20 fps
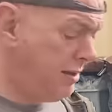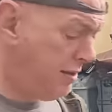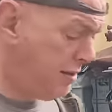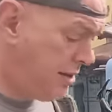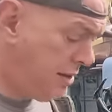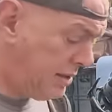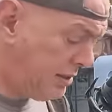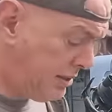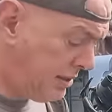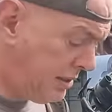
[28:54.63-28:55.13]

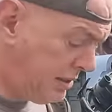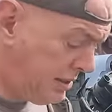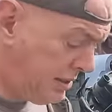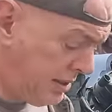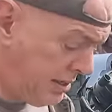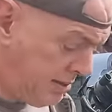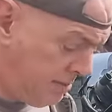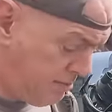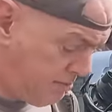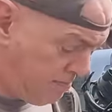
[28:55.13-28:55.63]
This is
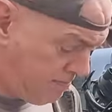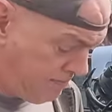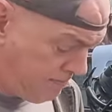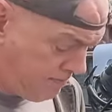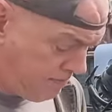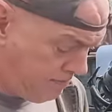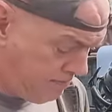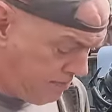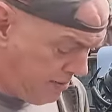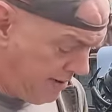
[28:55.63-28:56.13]
in a
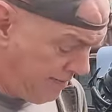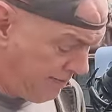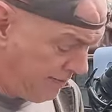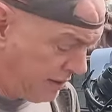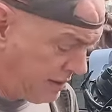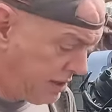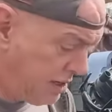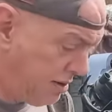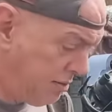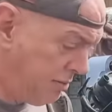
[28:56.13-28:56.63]
bit of a
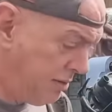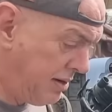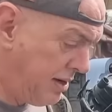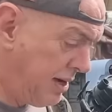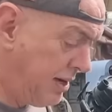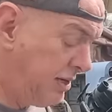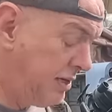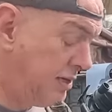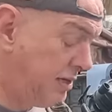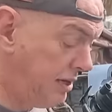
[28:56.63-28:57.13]
two and
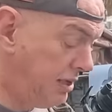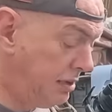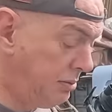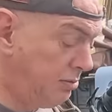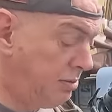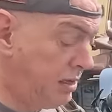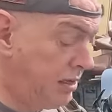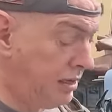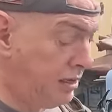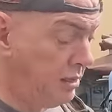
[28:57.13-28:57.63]
It just needs a
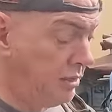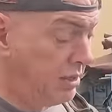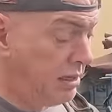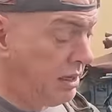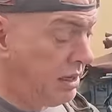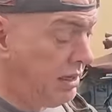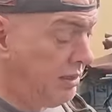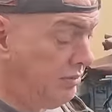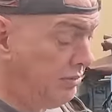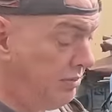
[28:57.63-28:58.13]
bloody good
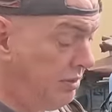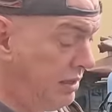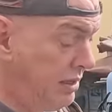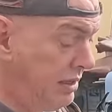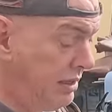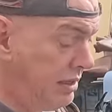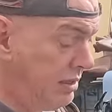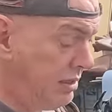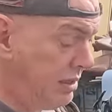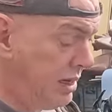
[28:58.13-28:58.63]
clean
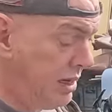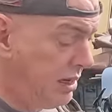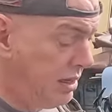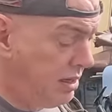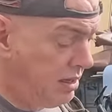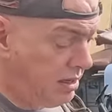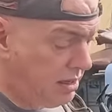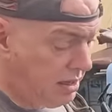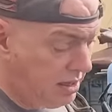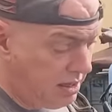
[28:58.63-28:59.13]
really, doesn't
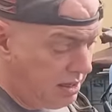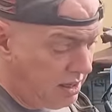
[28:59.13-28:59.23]
it?